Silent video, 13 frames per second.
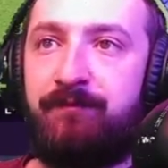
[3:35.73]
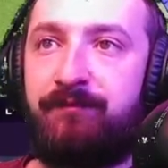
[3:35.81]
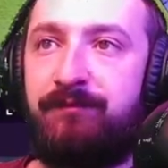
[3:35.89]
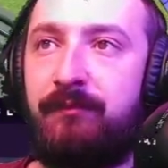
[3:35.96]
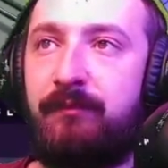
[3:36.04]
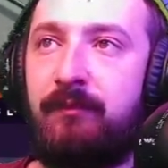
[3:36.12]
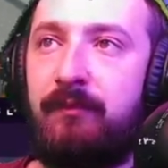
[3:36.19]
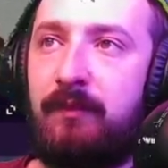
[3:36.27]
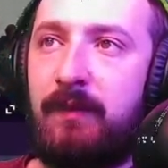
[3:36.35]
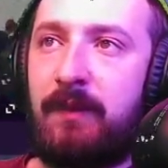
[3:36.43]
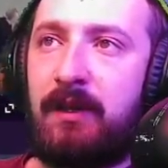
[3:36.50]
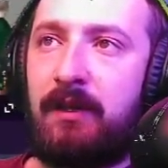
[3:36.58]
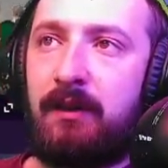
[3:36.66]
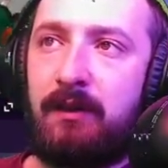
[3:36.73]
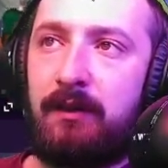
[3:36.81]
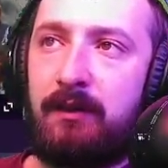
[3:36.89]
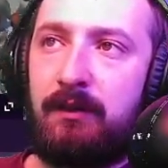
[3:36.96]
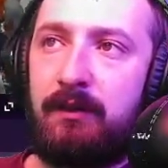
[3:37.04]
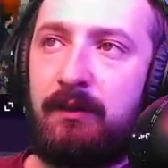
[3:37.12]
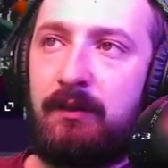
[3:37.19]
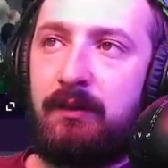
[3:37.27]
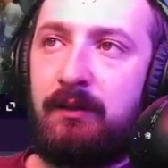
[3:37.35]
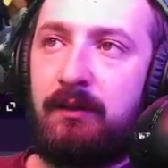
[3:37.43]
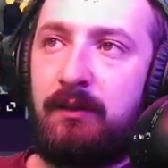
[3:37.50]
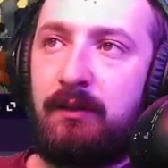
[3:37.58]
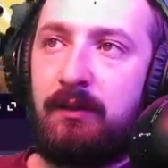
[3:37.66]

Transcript: (silence)